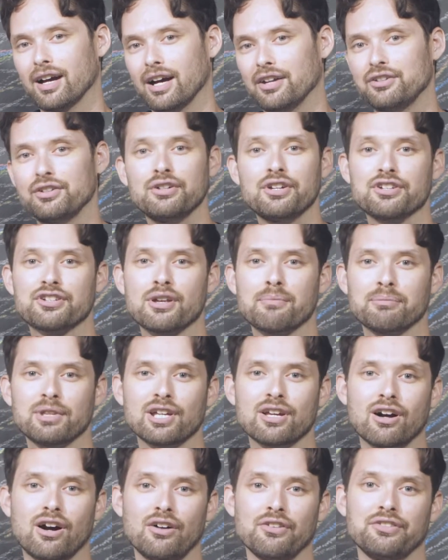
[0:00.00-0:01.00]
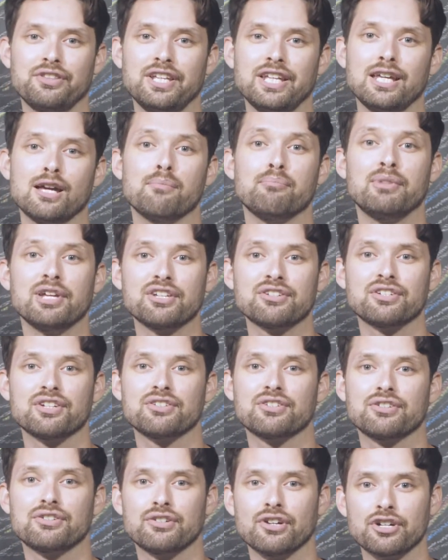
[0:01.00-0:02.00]
Due to something called the
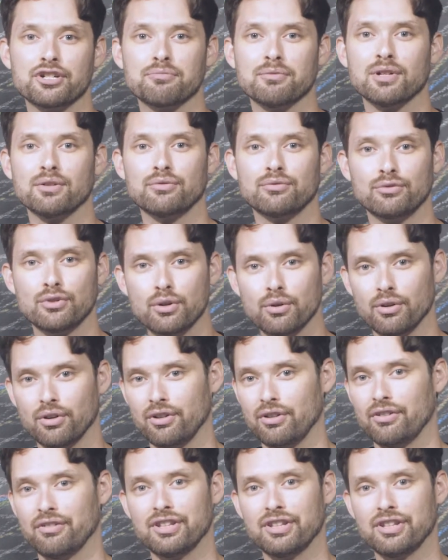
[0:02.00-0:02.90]
business judgment rule,